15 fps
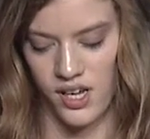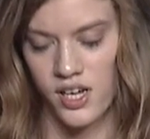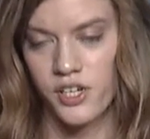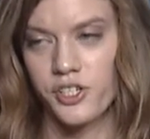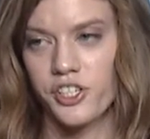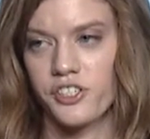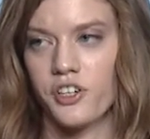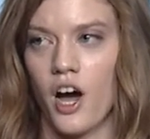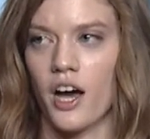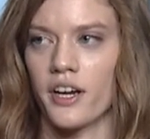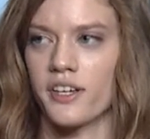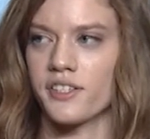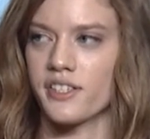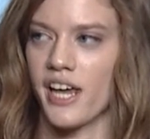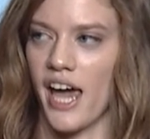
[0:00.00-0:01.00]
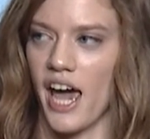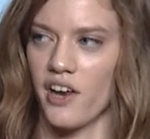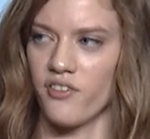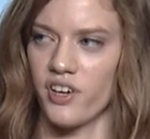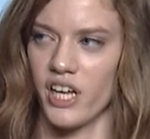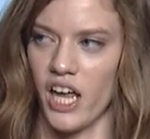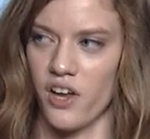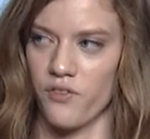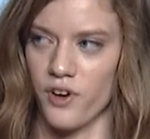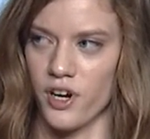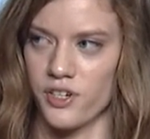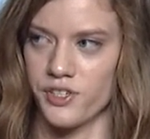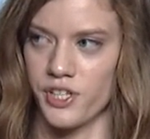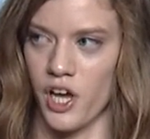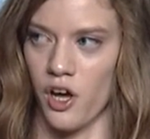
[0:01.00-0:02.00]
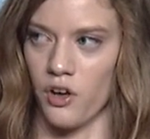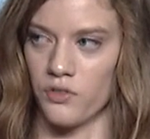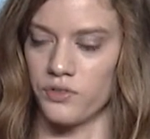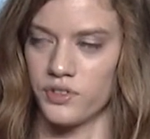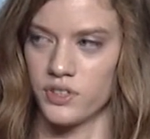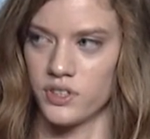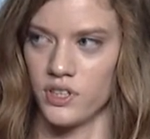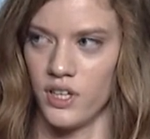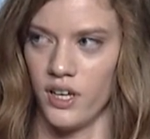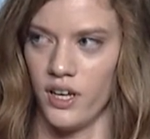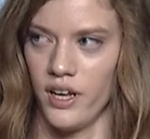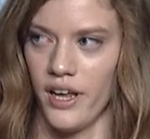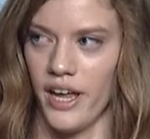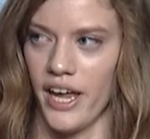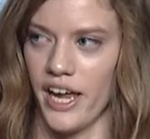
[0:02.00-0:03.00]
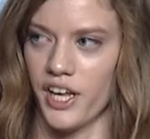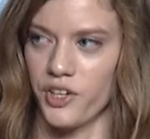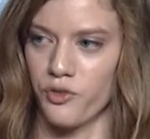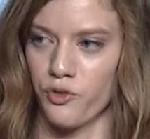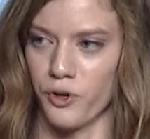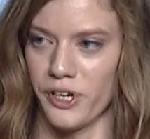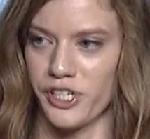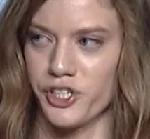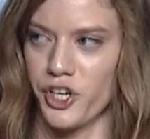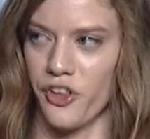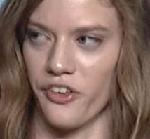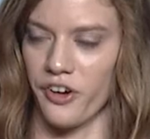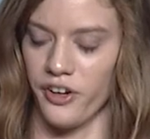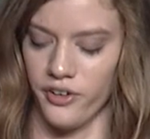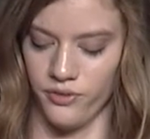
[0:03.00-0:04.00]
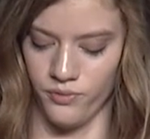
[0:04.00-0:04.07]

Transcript: She taught us to advocate for ourselves and for each other.